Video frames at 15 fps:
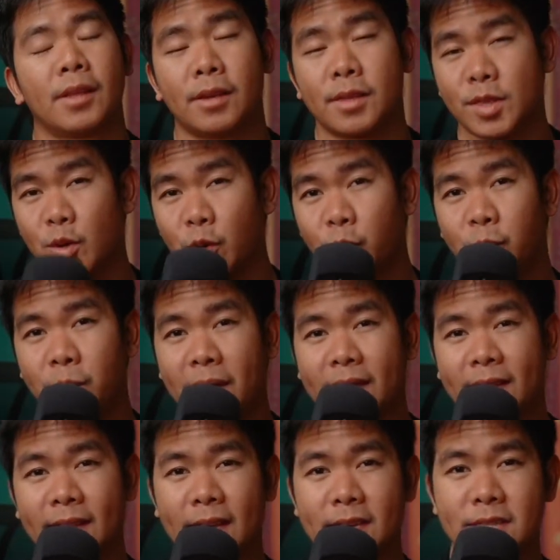So my
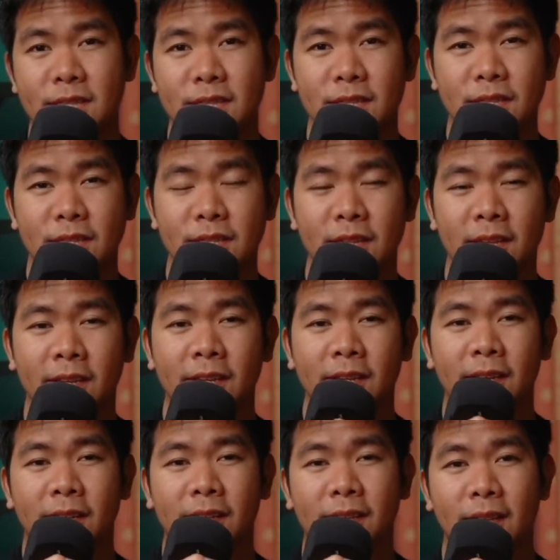next
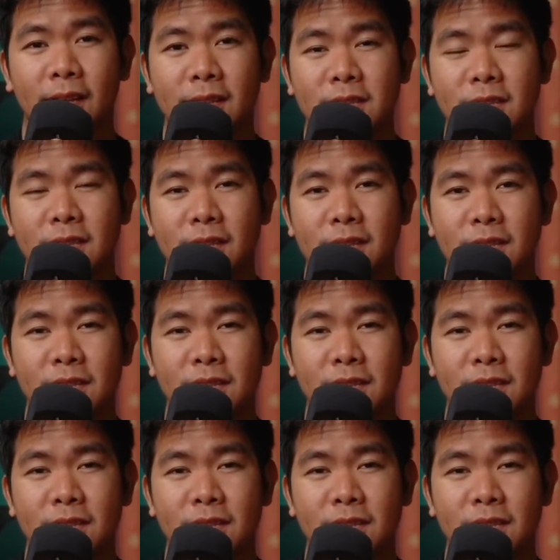lens is